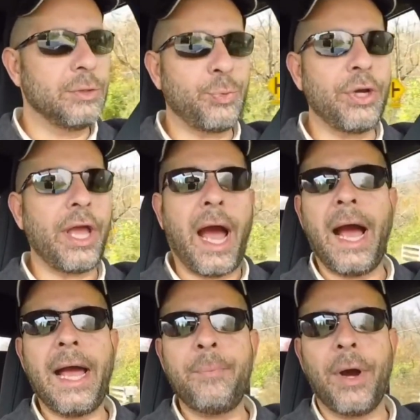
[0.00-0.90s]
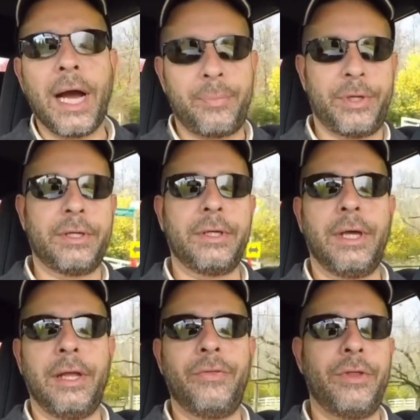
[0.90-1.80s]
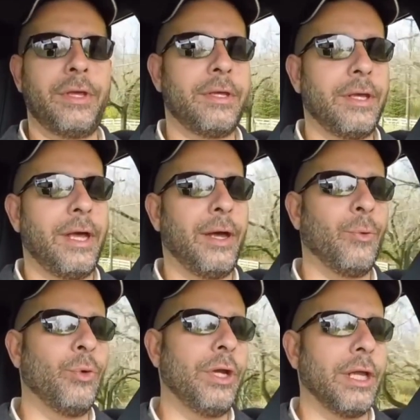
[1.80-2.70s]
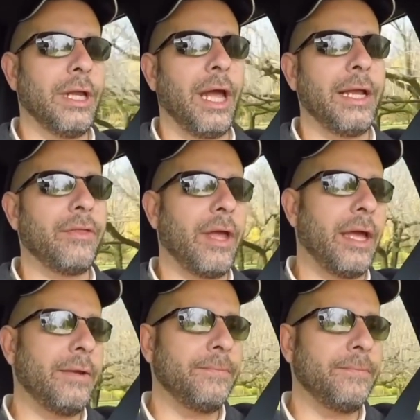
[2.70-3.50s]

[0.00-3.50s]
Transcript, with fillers: pretty eye-popping, I think. I really like that.